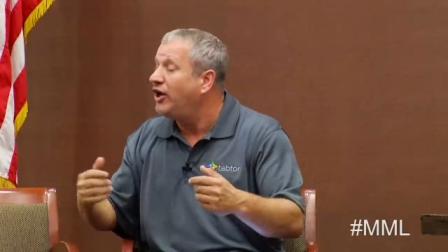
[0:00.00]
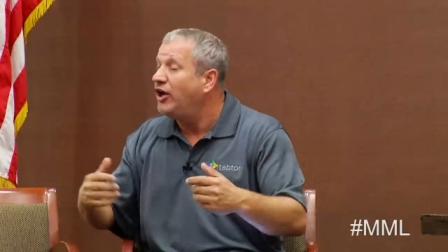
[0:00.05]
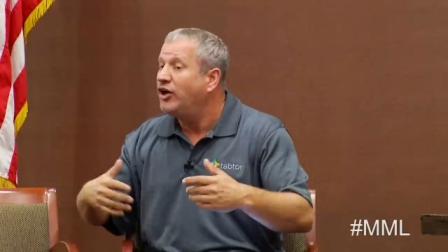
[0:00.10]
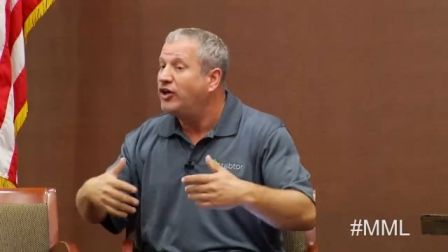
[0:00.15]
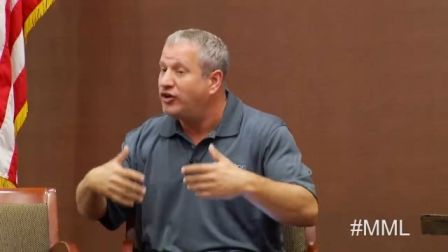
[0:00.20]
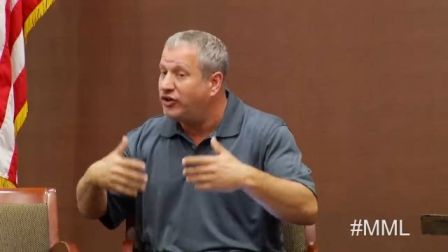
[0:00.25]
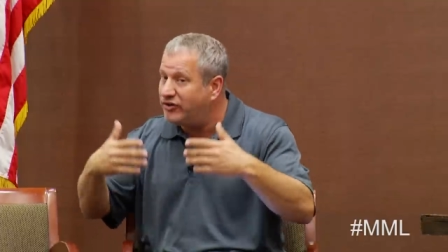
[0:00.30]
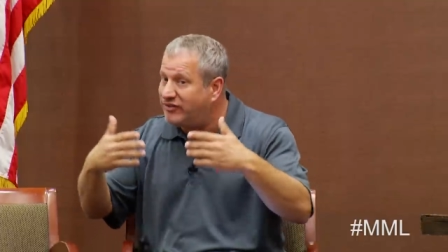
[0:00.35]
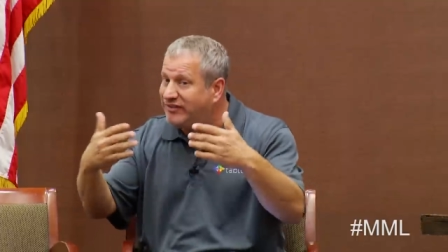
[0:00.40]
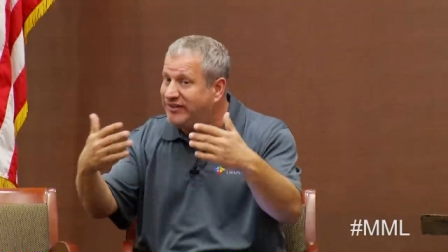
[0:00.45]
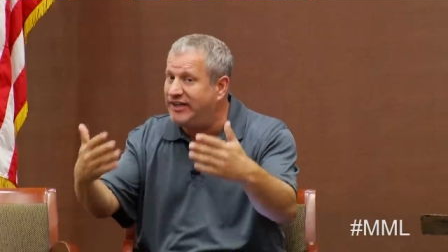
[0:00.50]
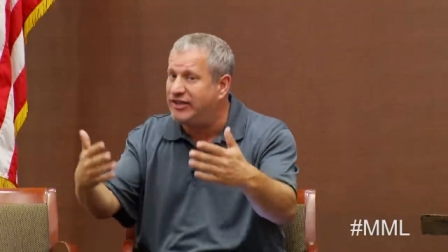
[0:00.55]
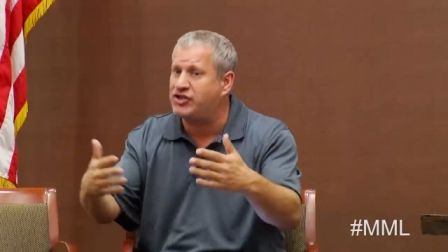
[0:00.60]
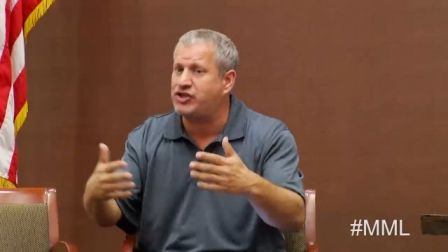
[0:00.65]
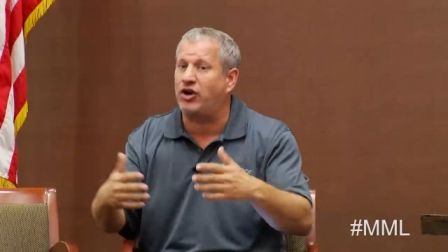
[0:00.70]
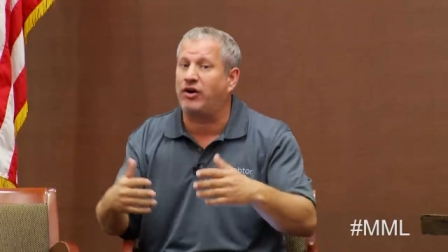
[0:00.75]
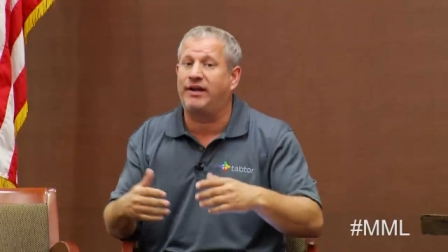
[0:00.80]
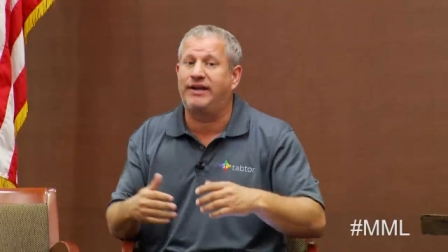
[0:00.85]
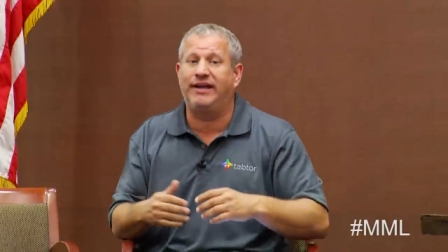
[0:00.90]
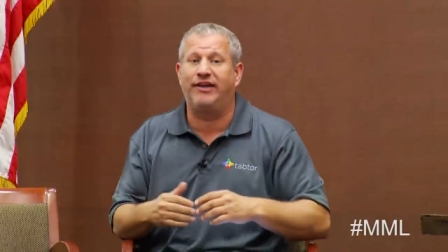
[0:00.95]
could teach
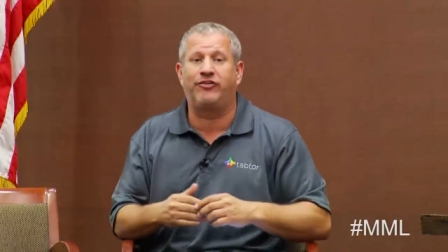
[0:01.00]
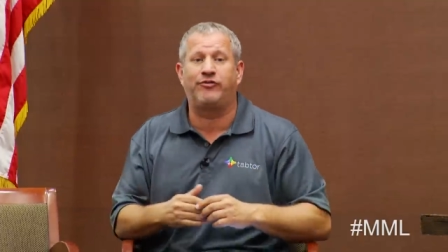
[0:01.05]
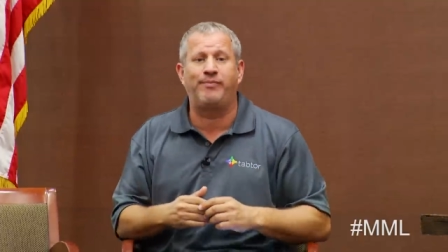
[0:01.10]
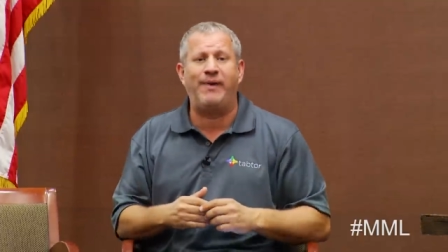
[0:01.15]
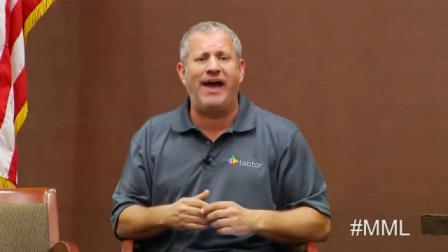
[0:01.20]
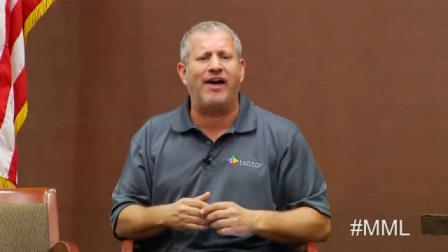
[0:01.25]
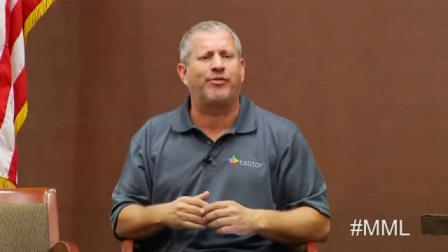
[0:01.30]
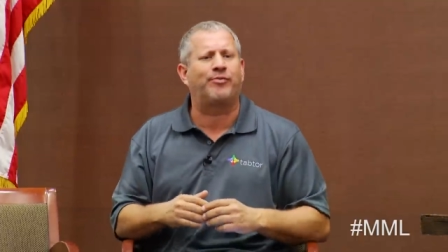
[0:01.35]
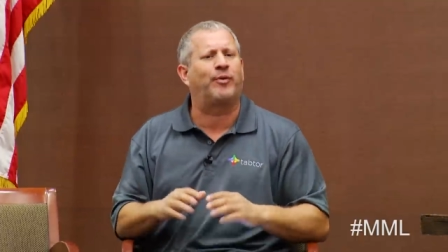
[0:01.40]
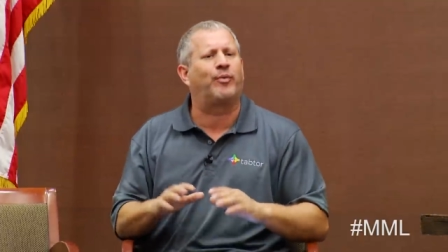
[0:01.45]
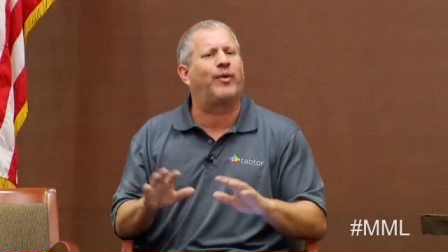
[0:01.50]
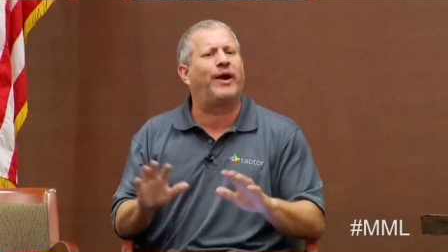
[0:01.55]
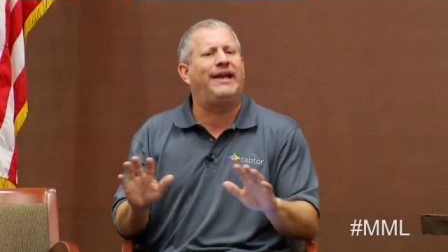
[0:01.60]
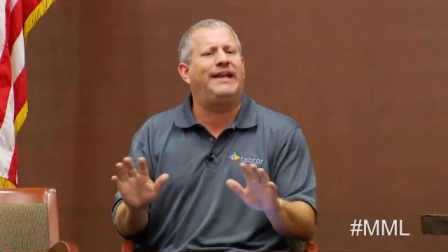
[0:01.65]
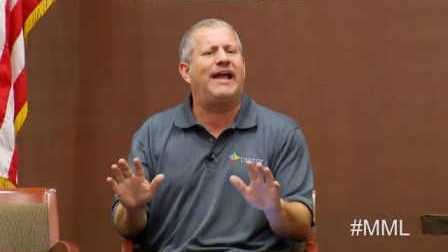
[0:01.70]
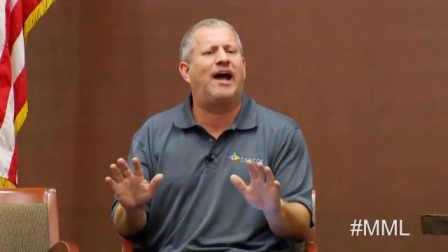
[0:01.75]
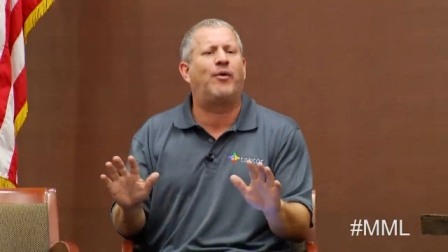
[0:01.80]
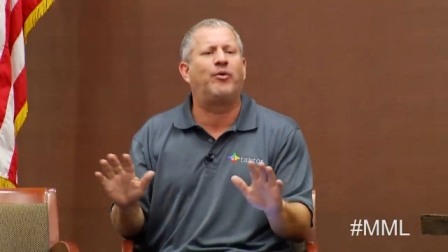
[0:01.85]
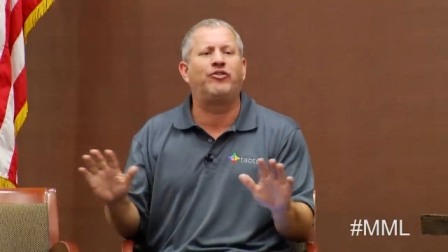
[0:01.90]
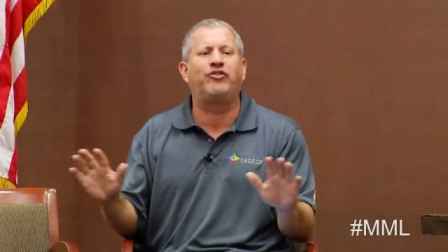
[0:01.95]
our kids math, but right now we're